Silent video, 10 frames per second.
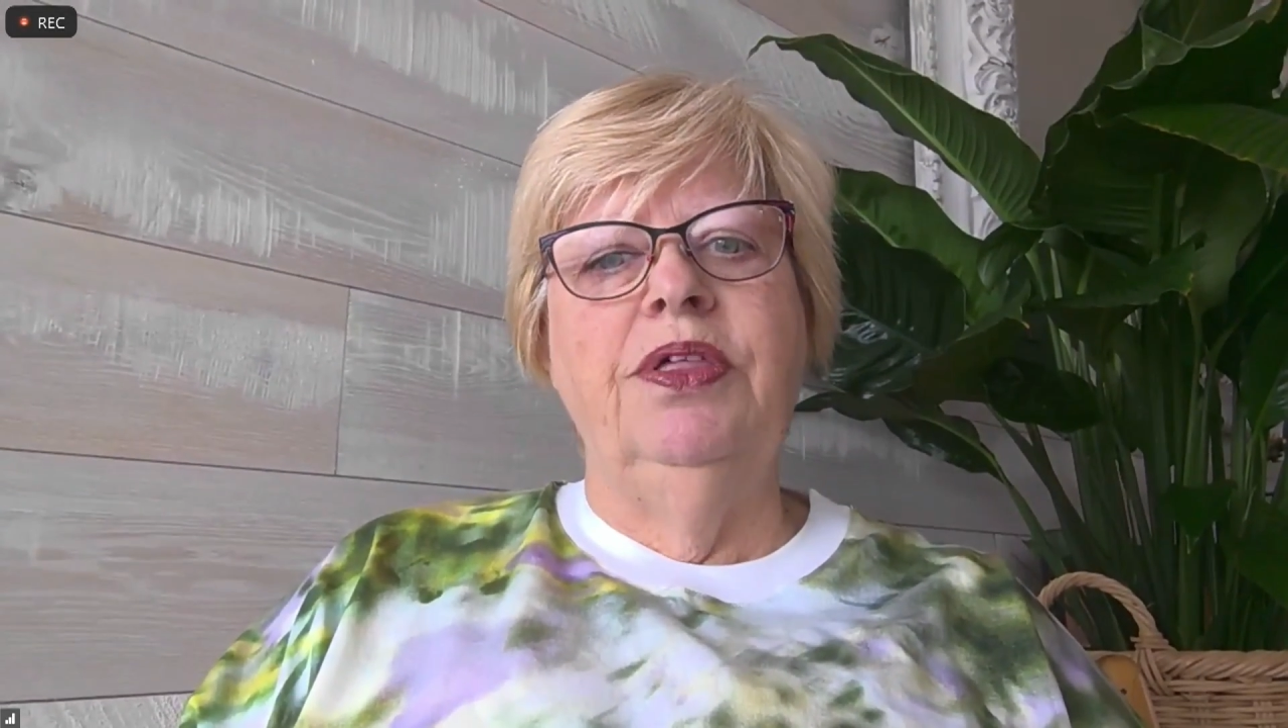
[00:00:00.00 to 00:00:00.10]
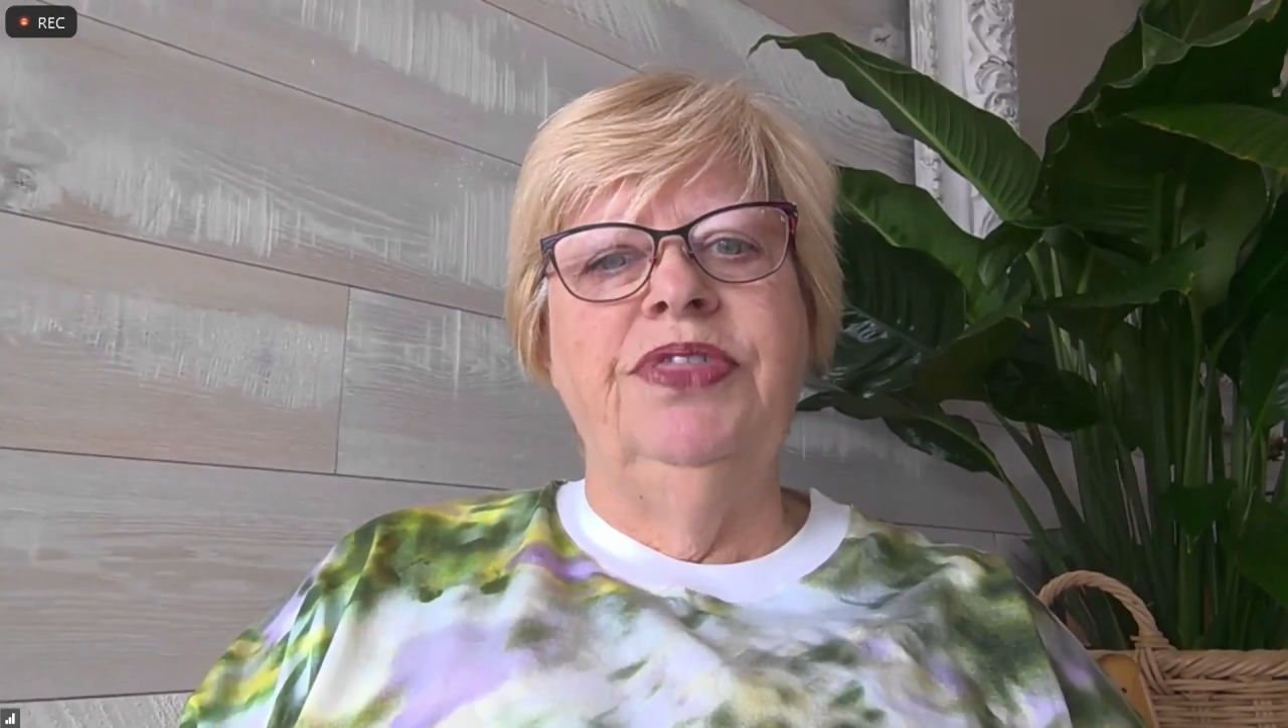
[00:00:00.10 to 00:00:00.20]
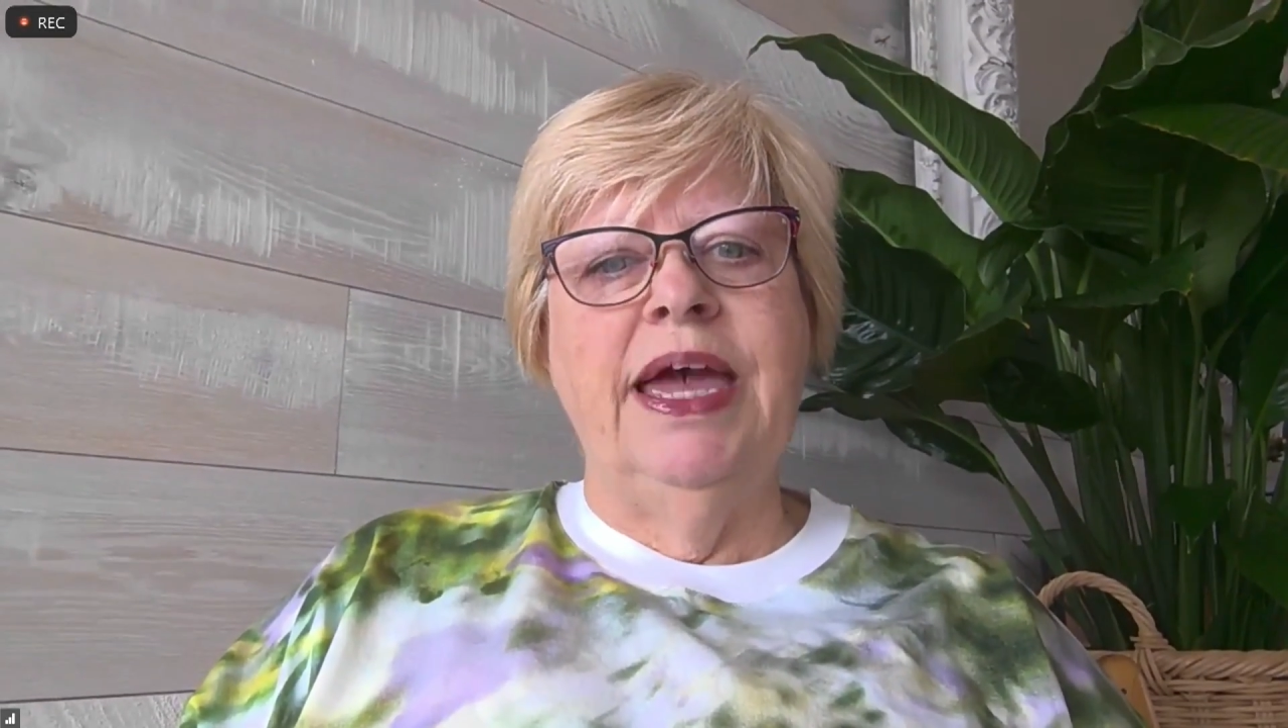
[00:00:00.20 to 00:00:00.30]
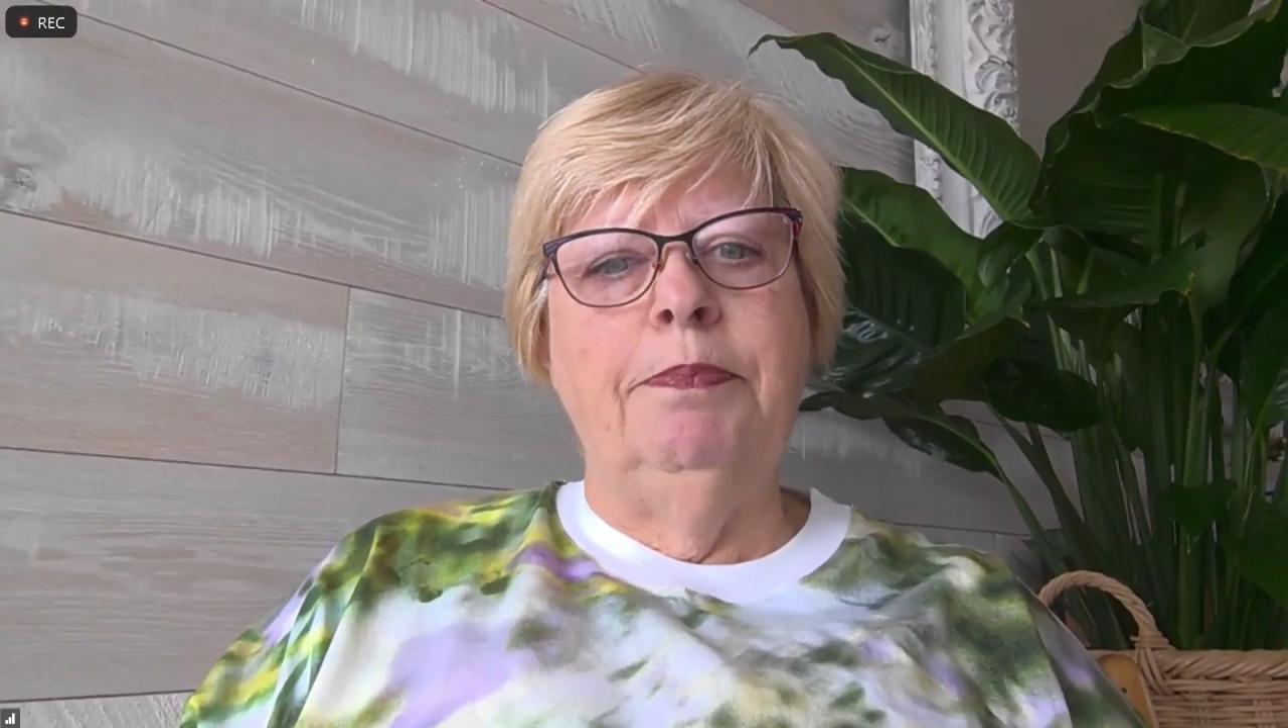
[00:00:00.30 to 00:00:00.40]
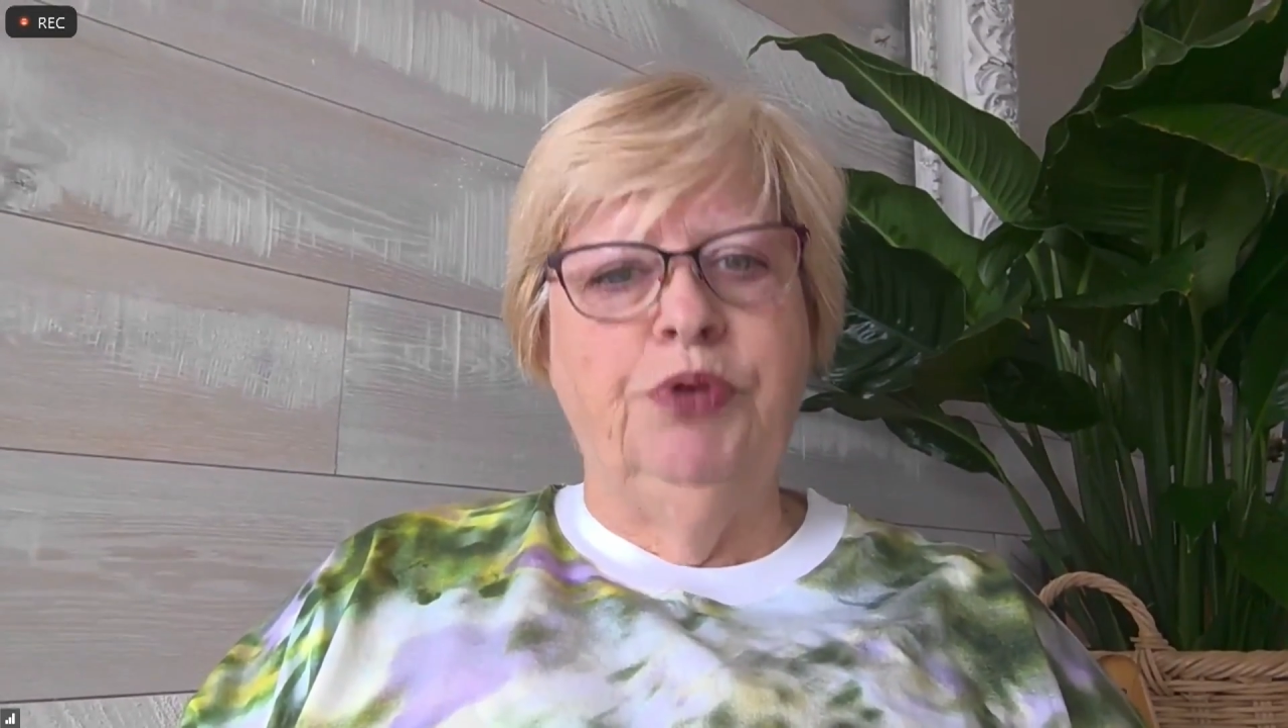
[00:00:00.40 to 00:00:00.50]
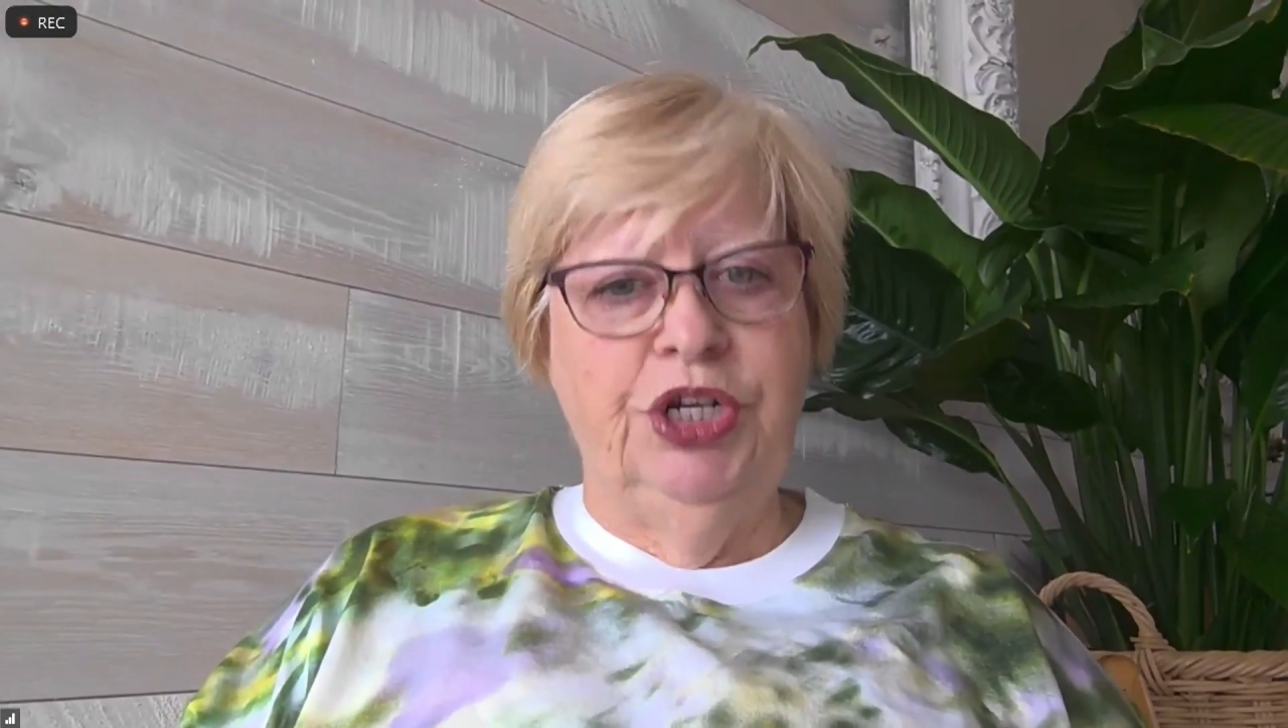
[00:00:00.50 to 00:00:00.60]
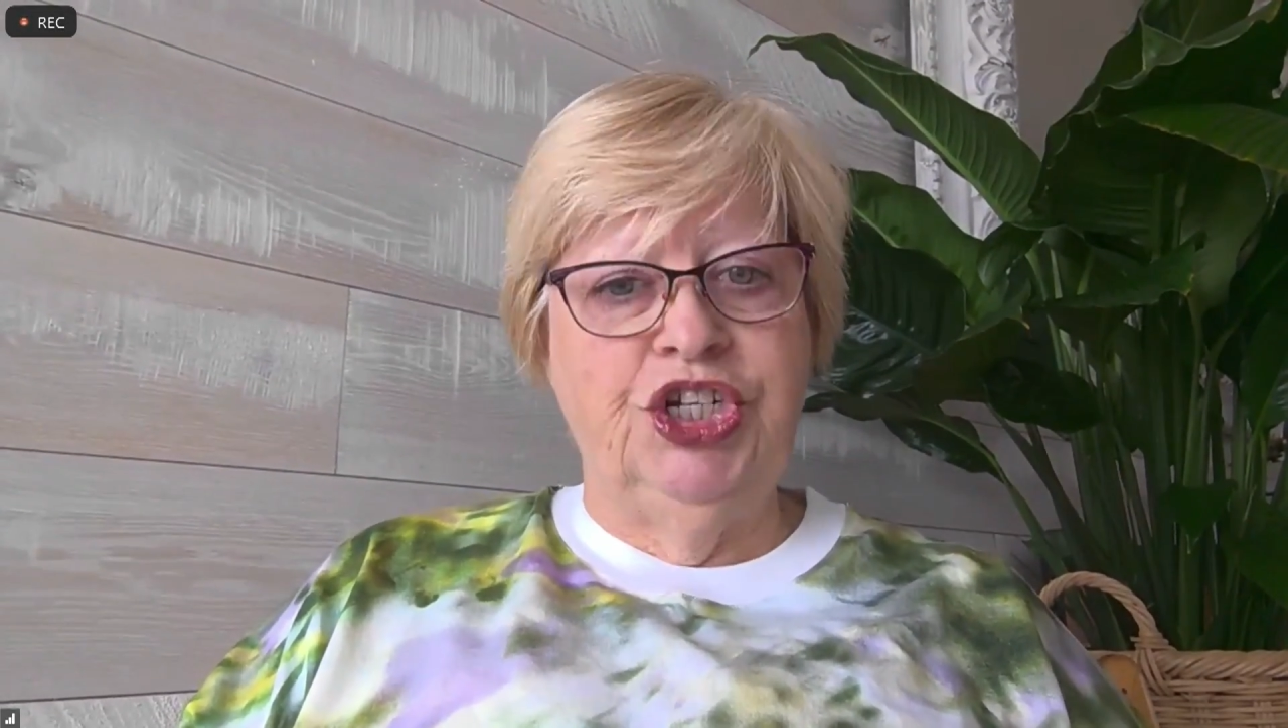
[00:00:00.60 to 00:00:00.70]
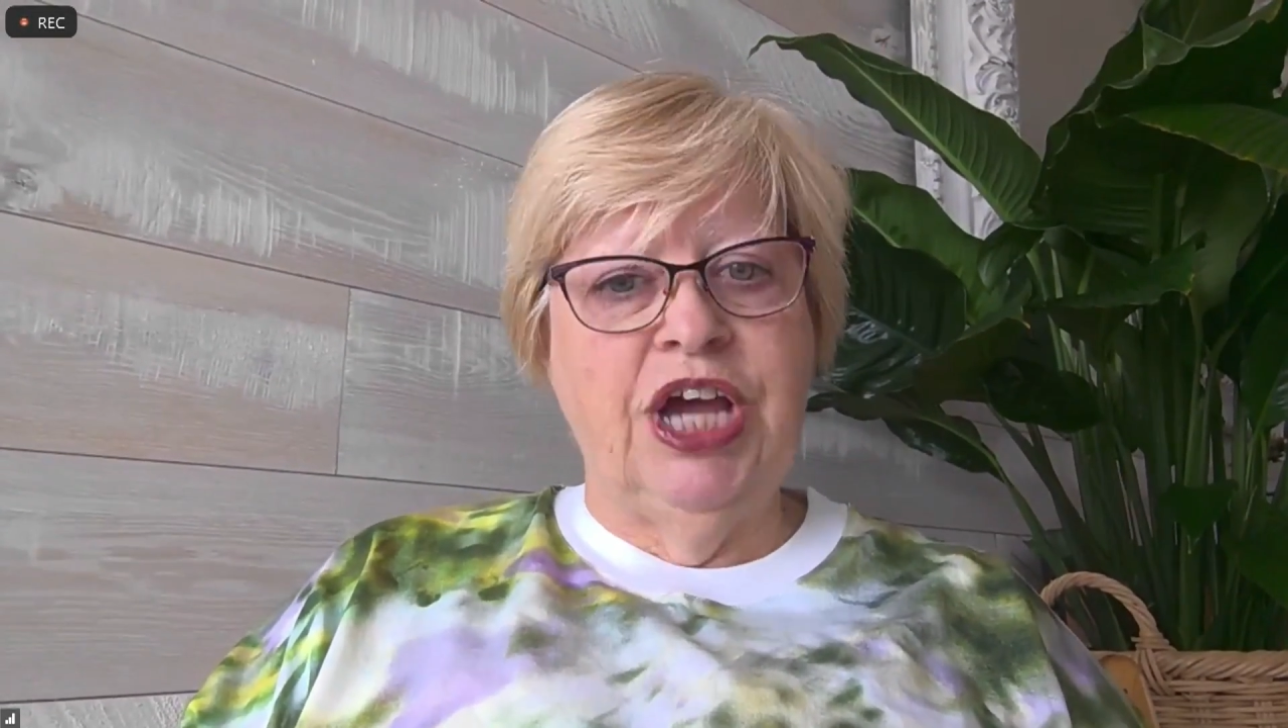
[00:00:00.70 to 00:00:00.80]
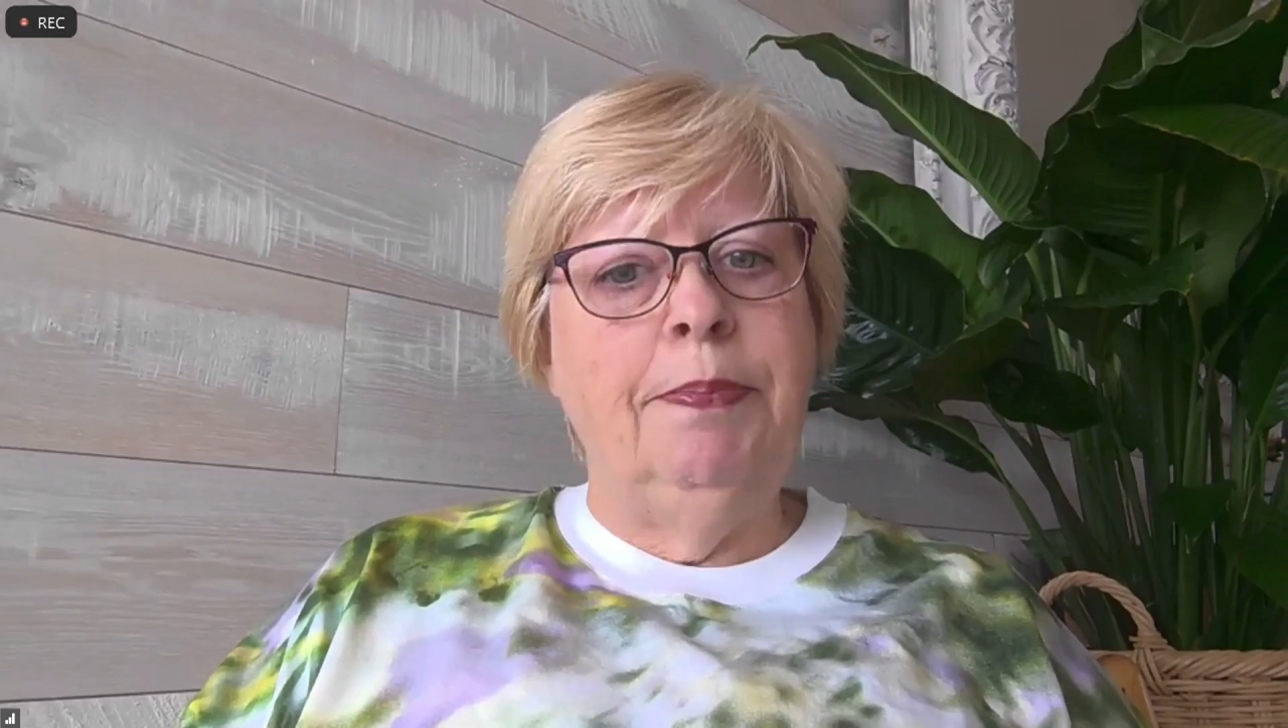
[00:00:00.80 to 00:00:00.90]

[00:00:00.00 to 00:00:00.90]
that pressure